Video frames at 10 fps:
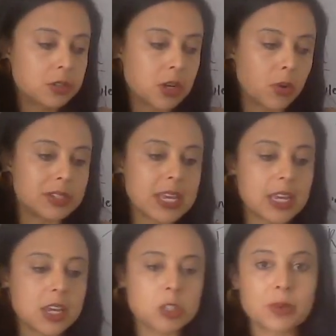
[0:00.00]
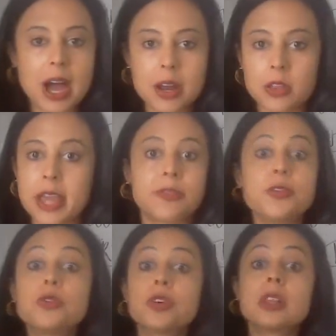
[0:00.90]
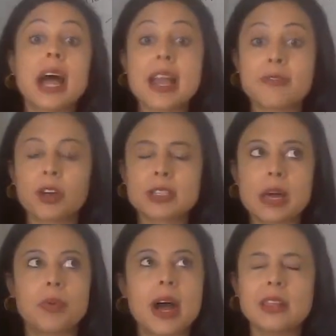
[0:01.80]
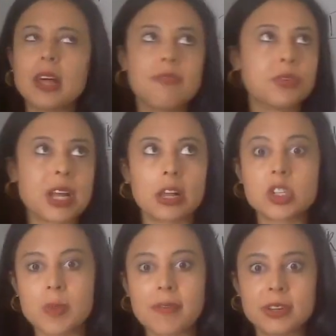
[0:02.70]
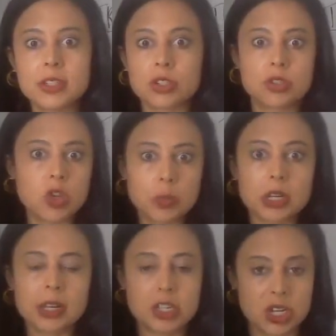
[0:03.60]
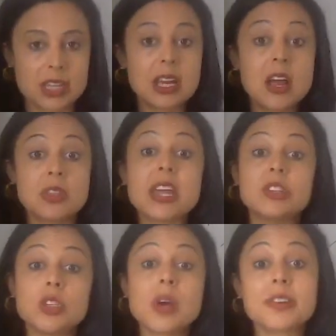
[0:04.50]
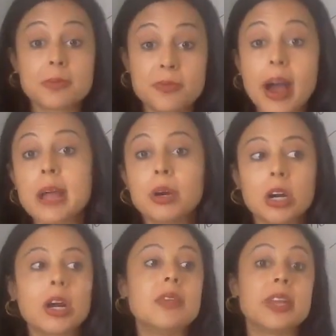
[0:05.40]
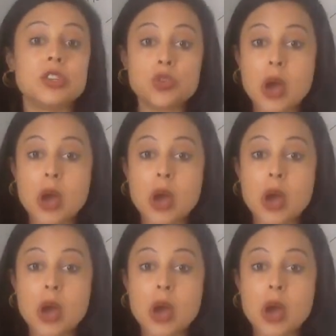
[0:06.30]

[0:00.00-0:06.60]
So Ezekiel sprouted, like Food for Life, for example, I love their English muffins. They're super delicious. They do have some fiber and they do